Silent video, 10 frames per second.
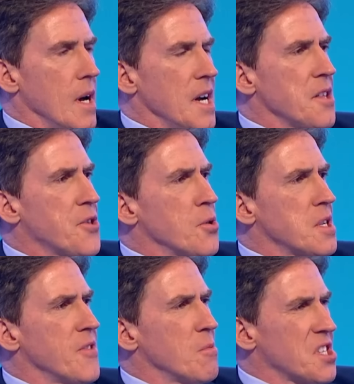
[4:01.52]
I'd have thought
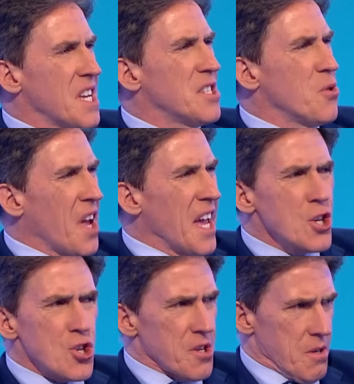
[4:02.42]
if it was an
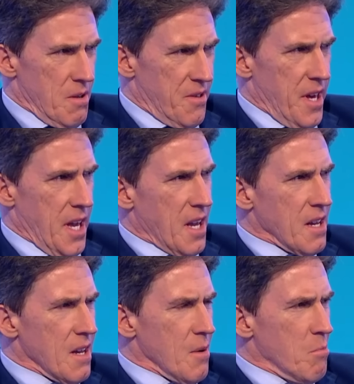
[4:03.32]
educational
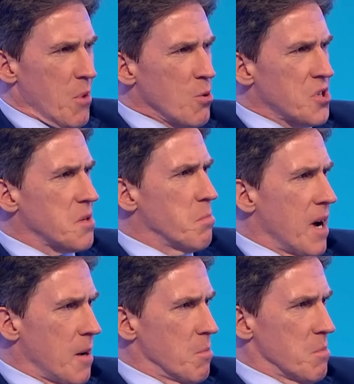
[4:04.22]
thing, most
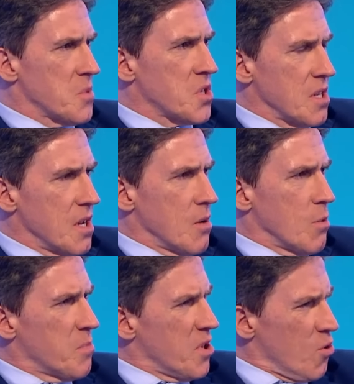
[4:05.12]
mums
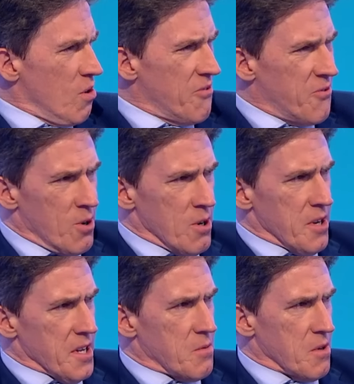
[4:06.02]
would be all for
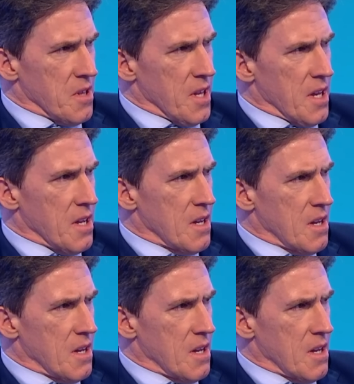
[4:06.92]
it, wouldn't they?